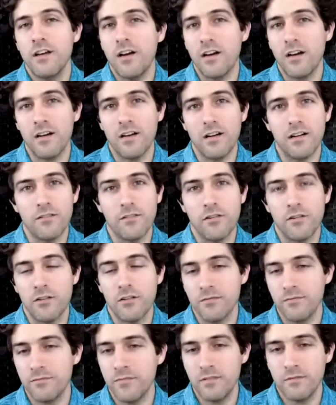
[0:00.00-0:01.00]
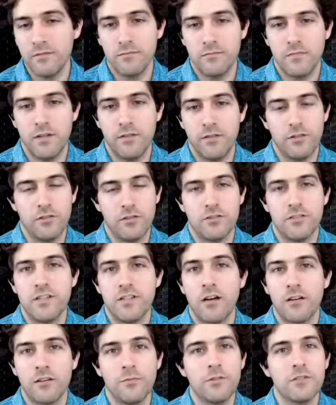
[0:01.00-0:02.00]
uh, the if there's
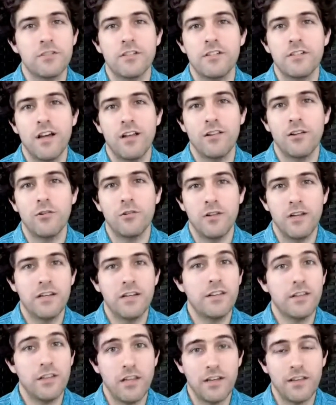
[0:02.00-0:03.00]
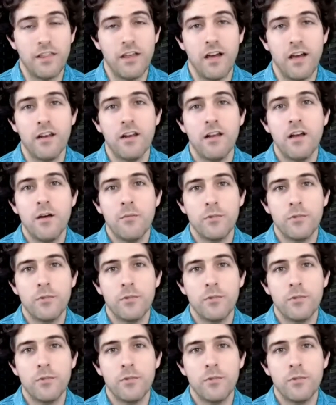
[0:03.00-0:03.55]
documents to download, anything like that.